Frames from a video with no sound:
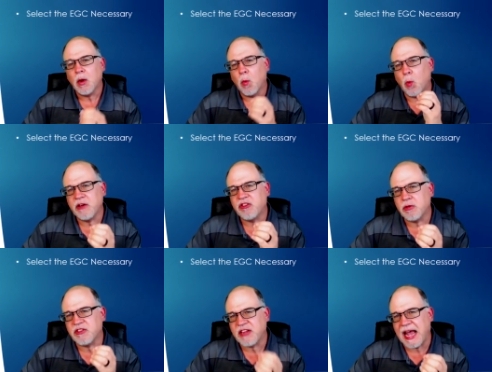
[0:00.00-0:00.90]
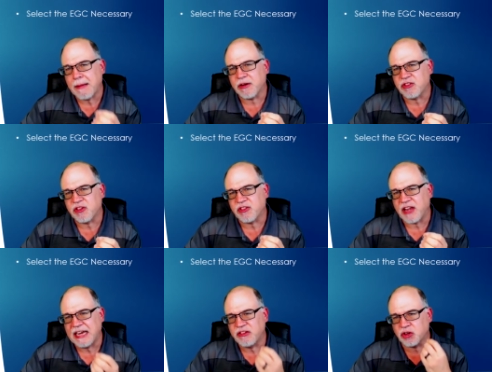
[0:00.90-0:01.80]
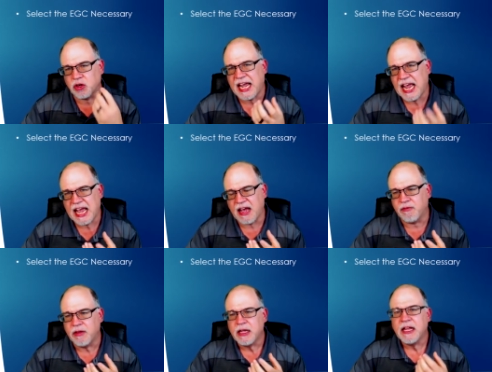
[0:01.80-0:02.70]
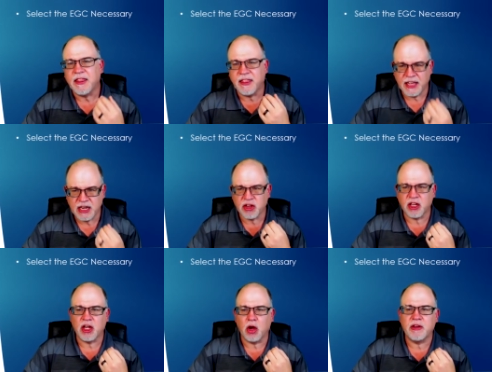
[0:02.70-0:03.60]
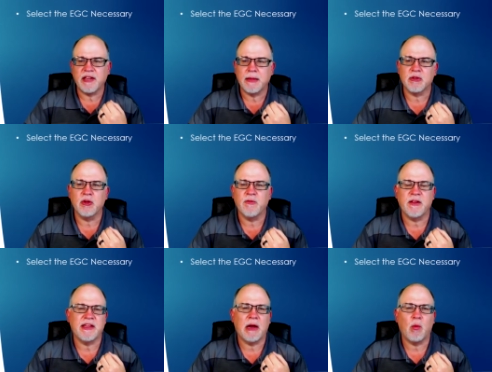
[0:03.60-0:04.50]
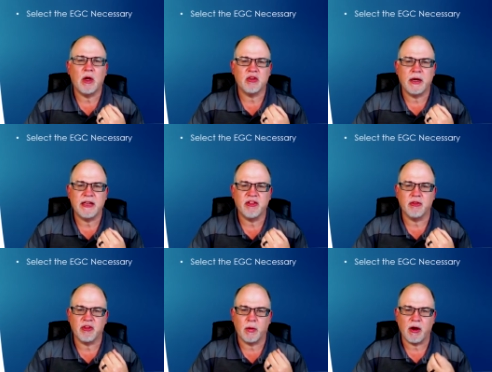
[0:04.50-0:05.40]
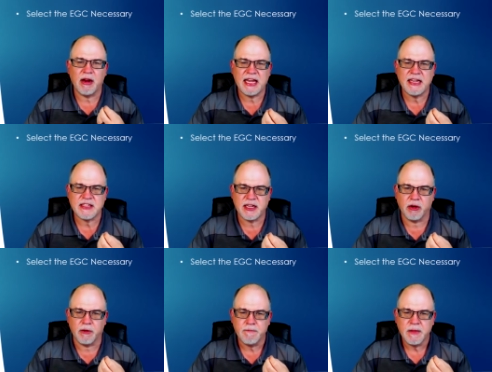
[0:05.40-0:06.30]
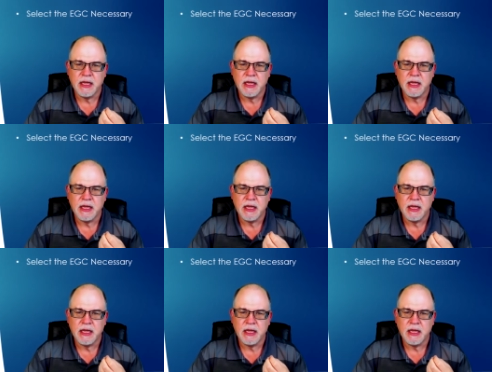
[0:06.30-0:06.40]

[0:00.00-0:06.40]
once you establish the size you're gonna have, then you can go to table 250.122. So in our case here,